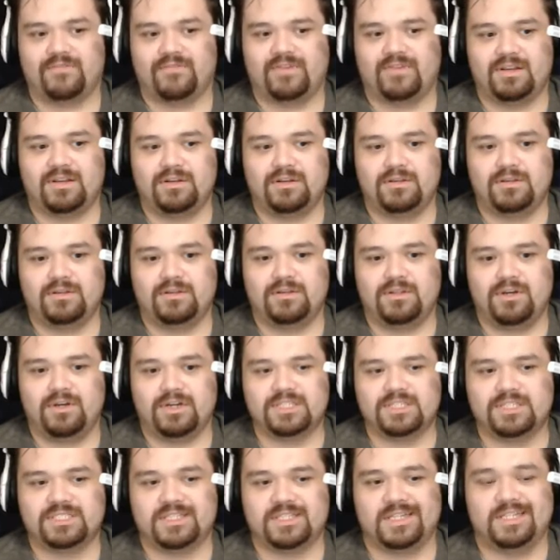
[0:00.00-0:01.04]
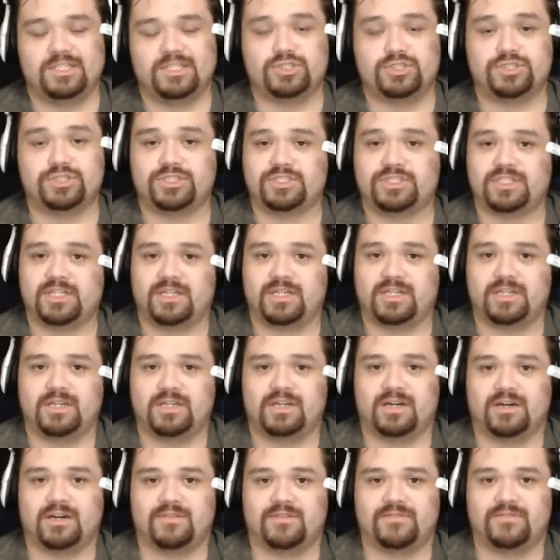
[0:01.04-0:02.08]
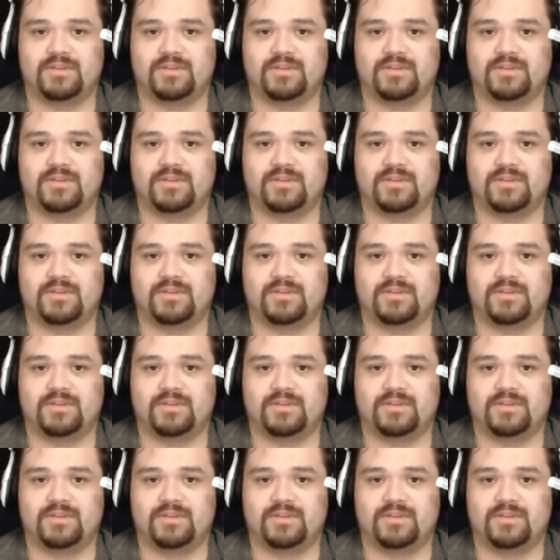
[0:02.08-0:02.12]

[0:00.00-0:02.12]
It looks interesting enough.